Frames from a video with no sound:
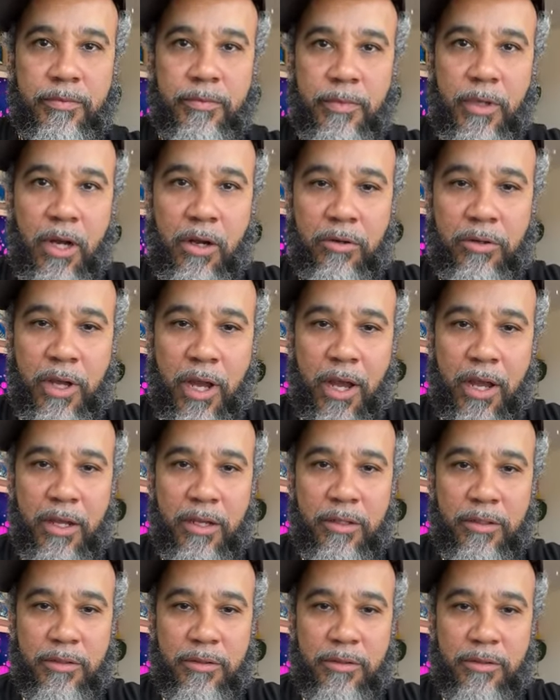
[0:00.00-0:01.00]
Okay.
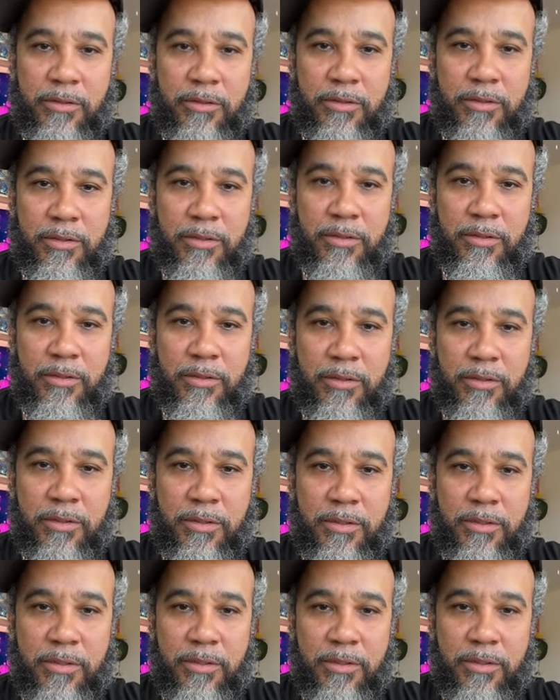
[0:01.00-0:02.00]

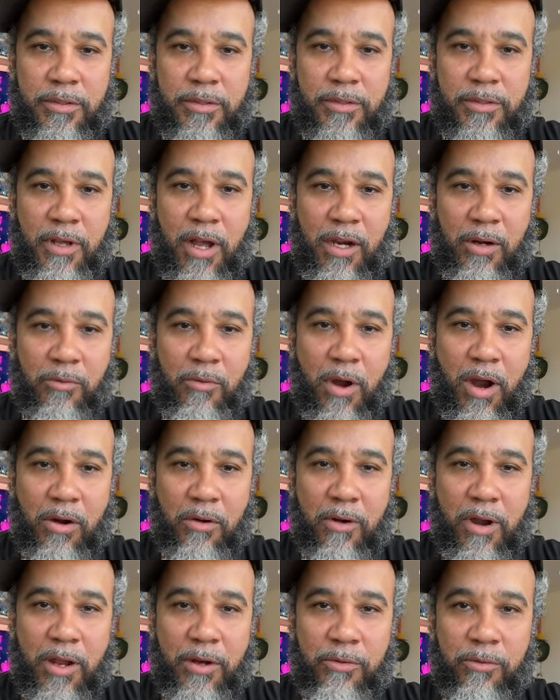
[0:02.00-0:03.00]
So I can walk
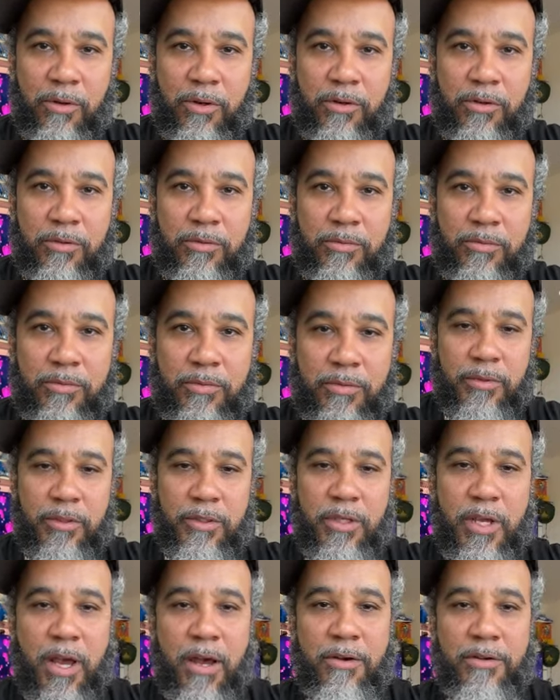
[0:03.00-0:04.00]
around the room.
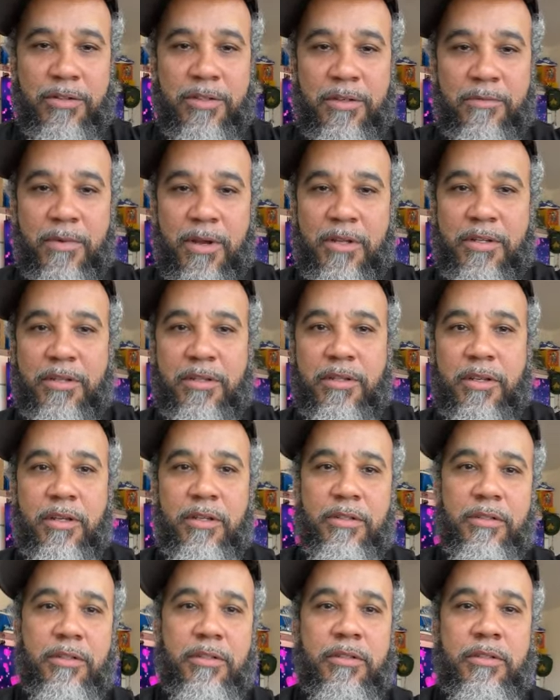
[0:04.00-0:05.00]
Y'all want to see my
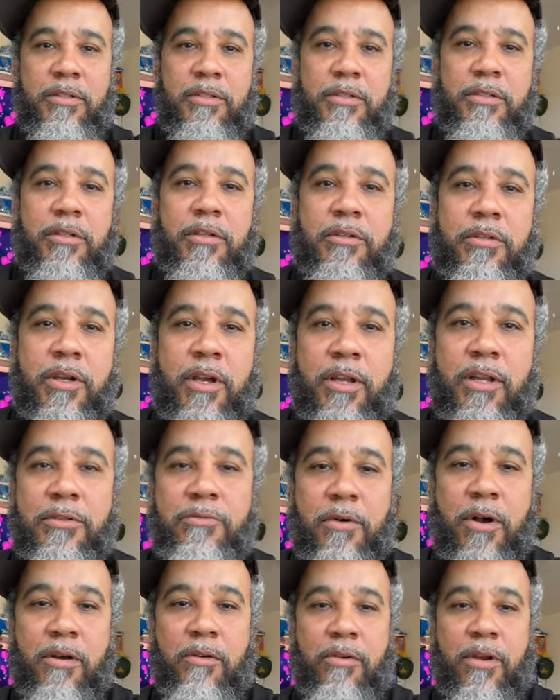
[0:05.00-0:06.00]
sneakers? Okay,
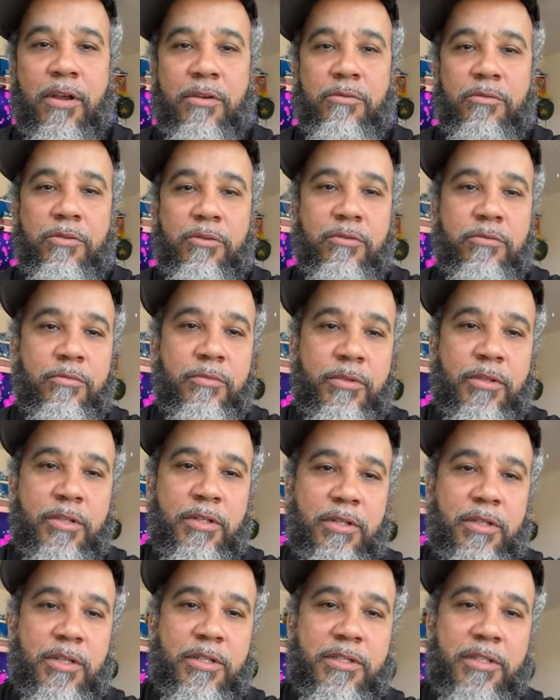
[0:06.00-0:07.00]
let's walk around the room.
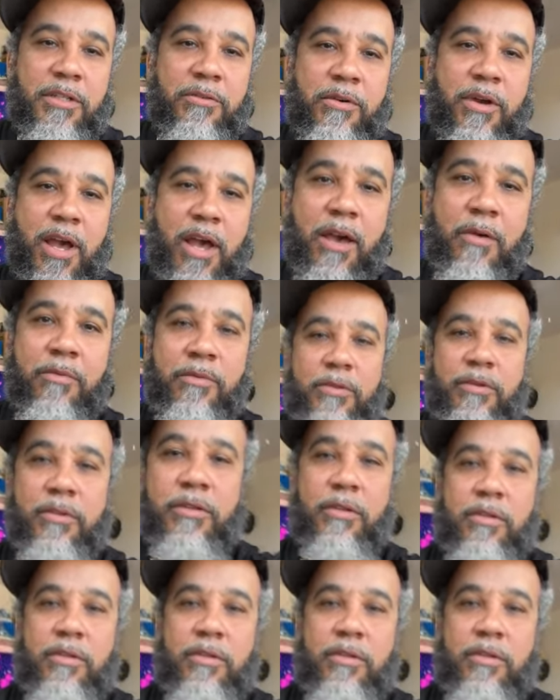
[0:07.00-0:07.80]
Let's see what happens.